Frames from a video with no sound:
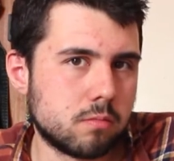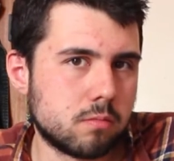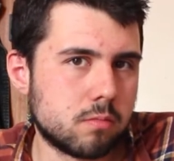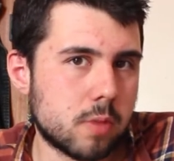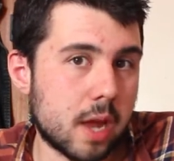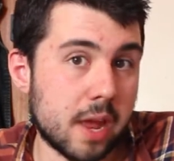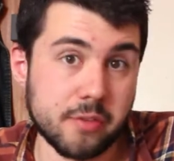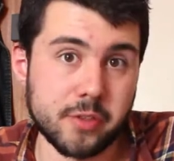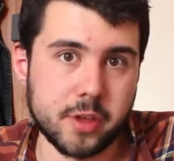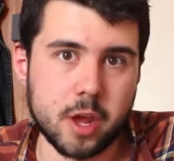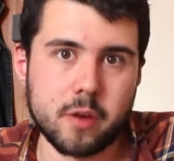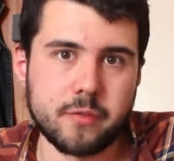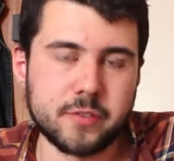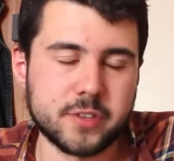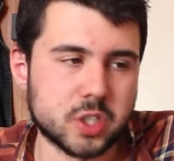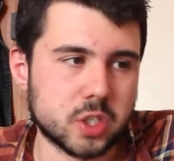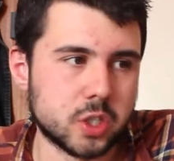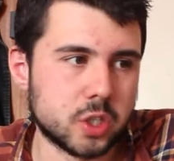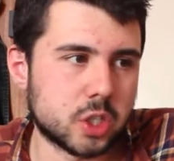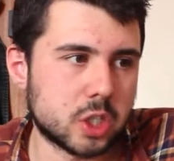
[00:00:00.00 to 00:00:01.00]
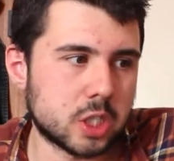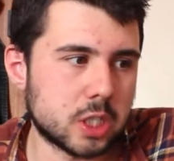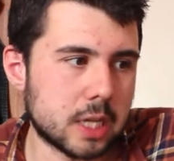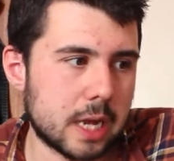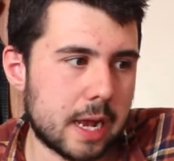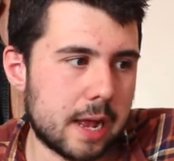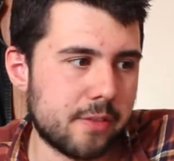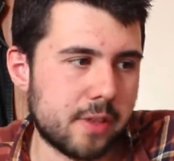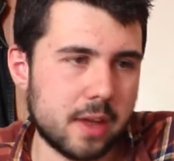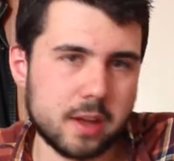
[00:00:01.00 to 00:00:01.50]
in the offices,
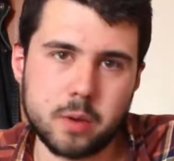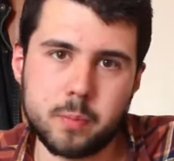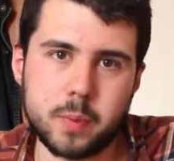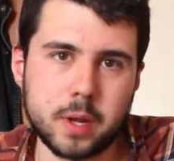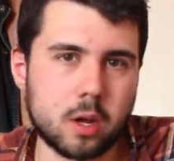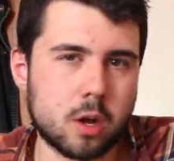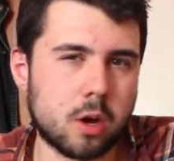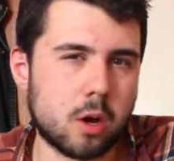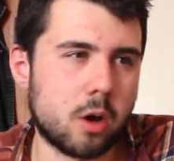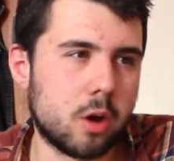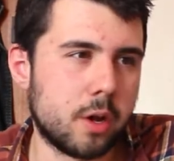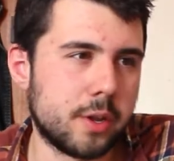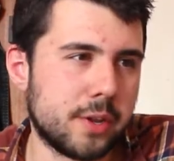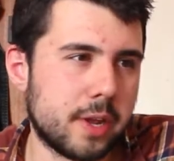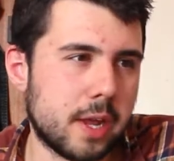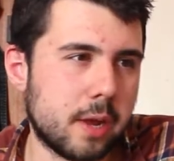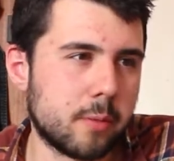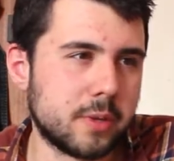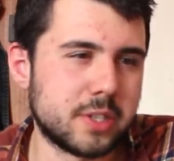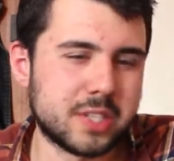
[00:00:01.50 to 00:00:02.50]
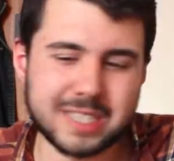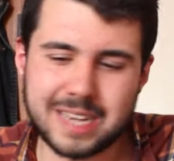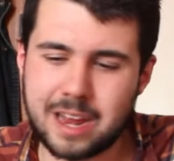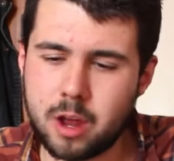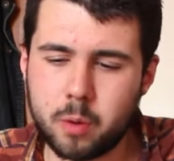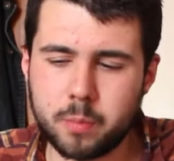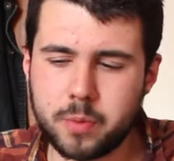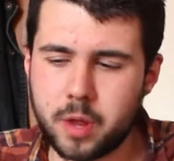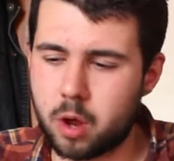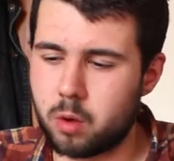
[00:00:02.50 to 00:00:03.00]
and they had a big hall, and it was set
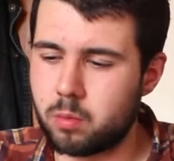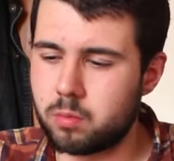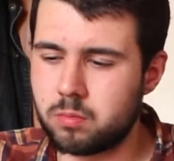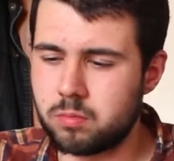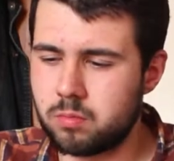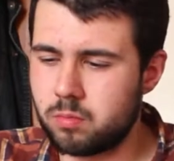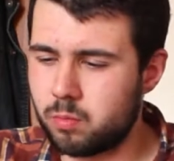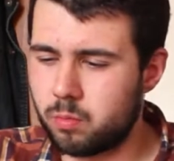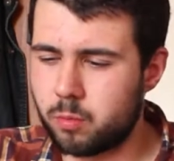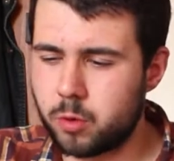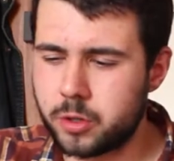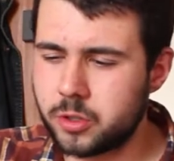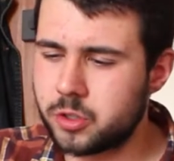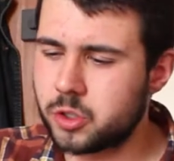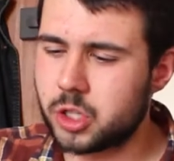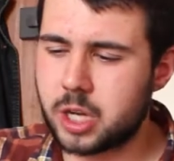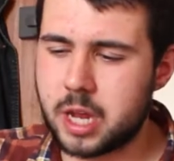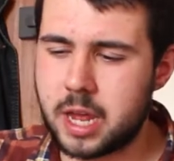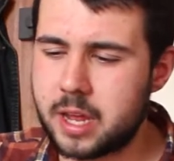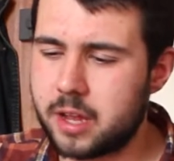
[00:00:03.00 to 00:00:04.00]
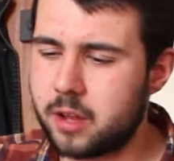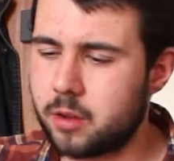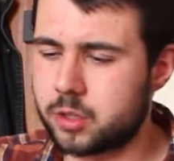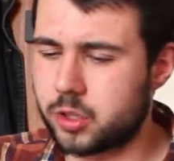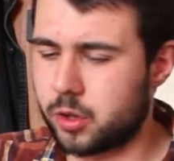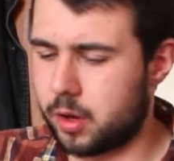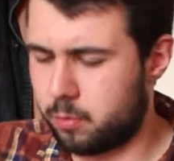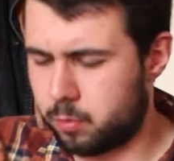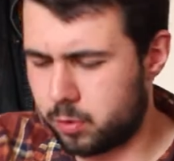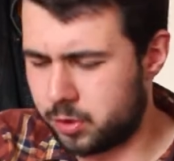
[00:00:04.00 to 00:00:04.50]
up, you know, wooden
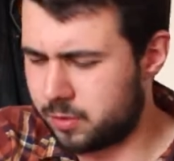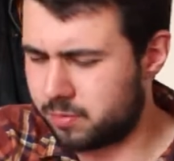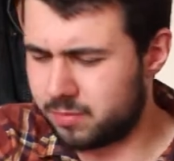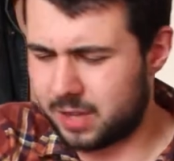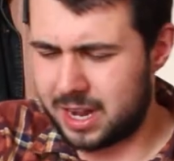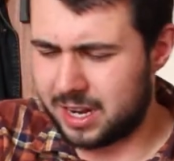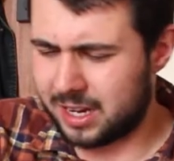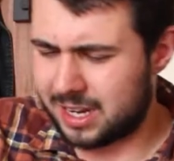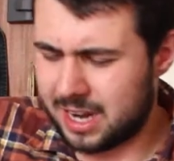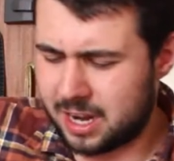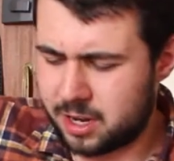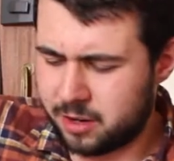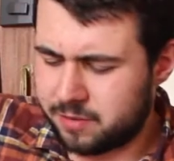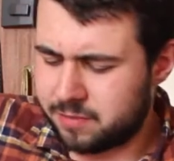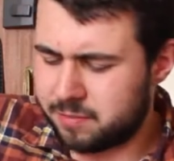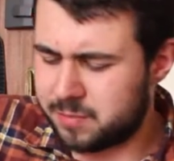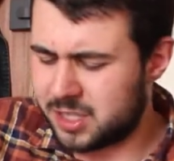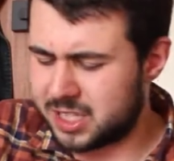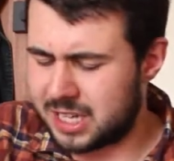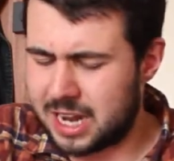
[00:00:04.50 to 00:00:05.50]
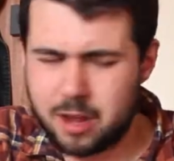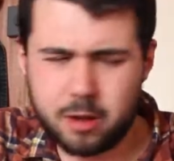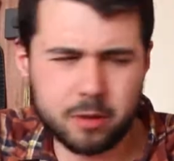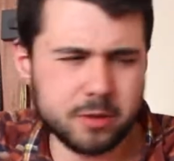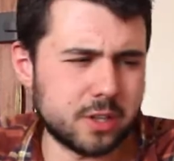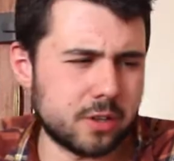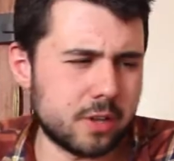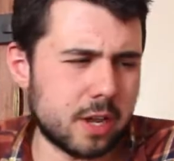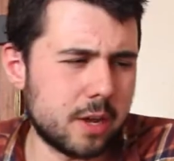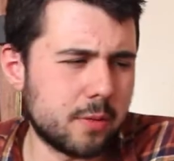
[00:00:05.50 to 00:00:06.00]
like kind of styles,
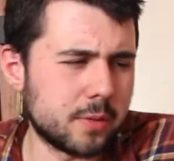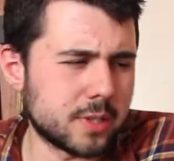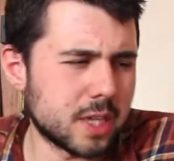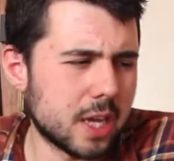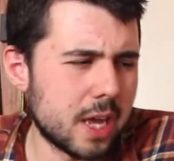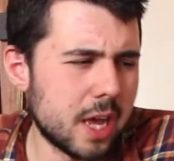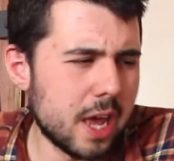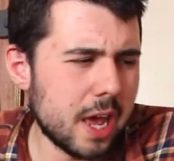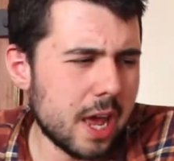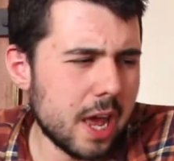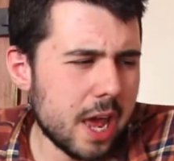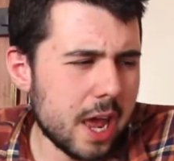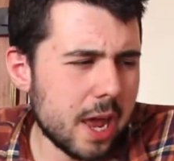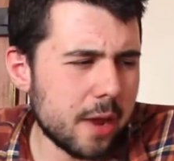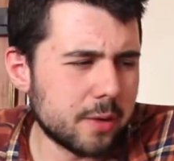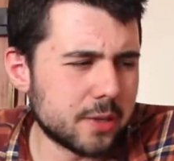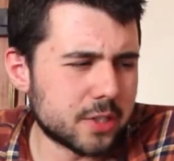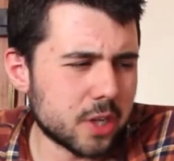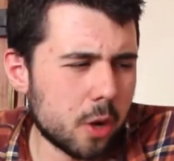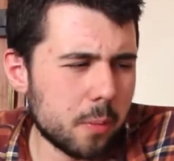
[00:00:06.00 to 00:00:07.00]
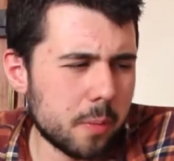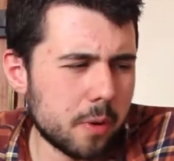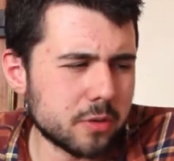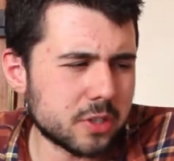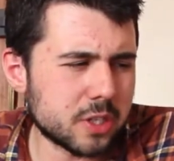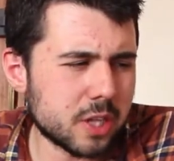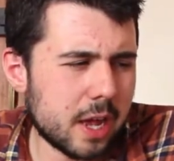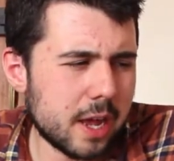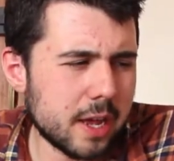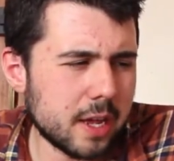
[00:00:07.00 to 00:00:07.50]
and that. It was almost
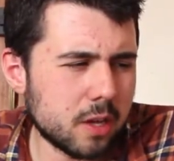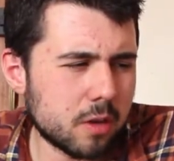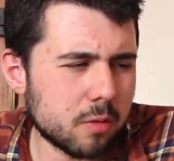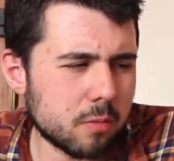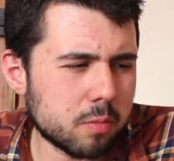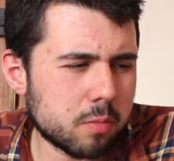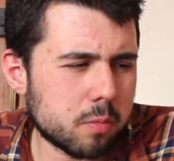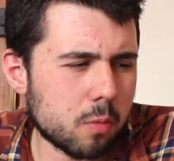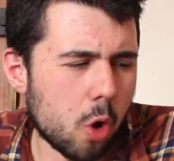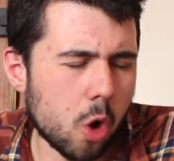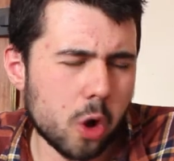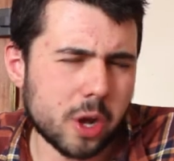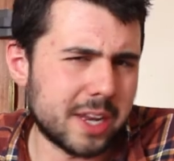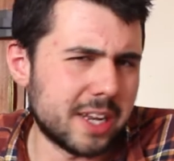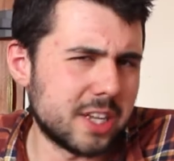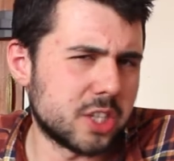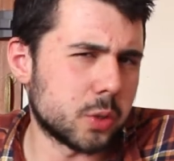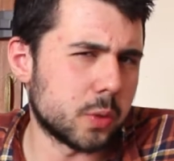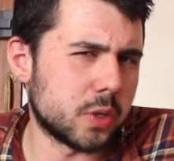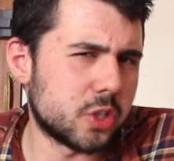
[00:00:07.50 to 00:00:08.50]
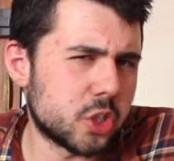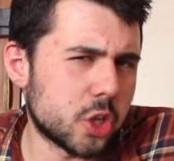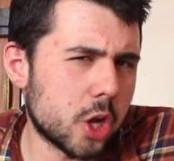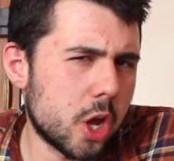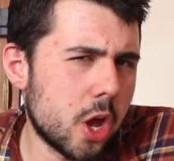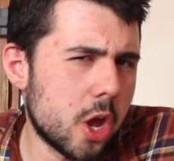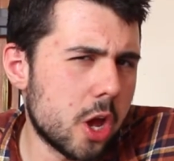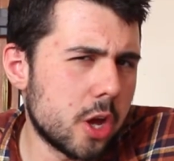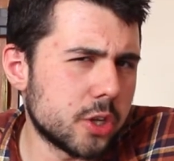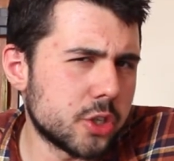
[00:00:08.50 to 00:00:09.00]
like walking into a
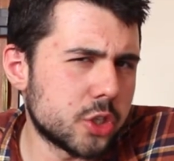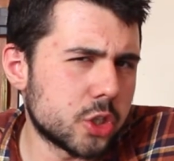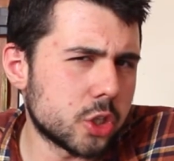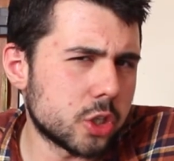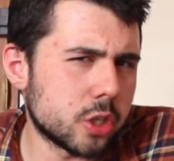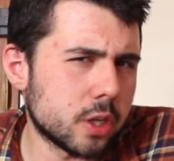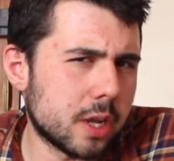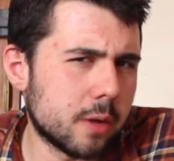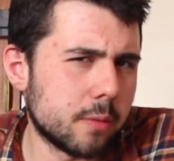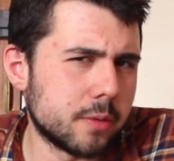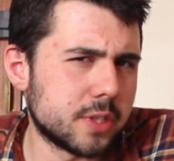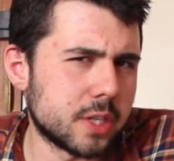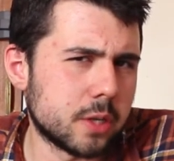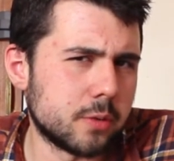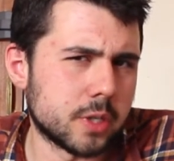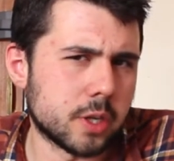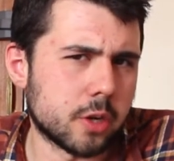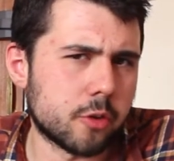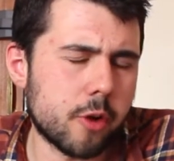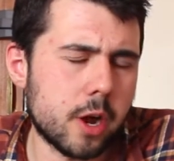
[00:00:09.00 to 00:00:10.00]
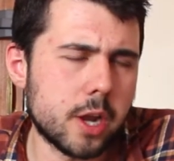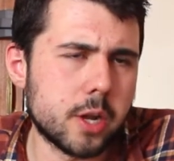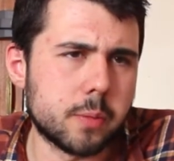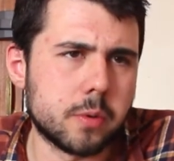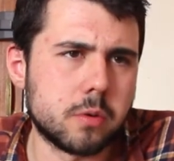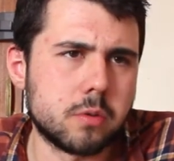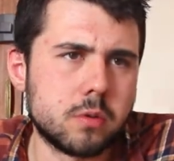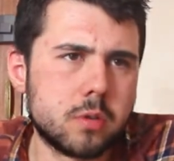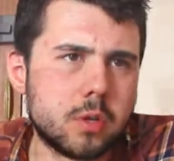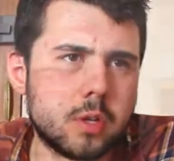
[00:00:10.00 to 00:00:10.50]
church. It was
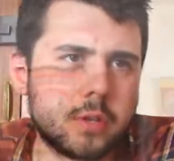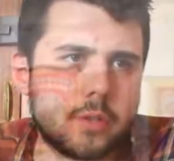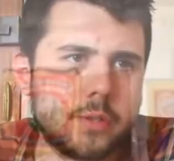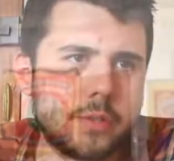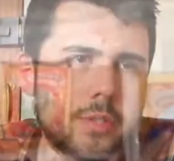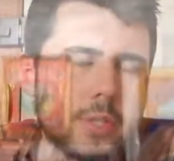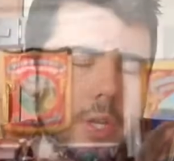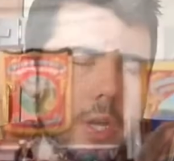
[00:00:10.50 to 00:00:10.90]
incredible. And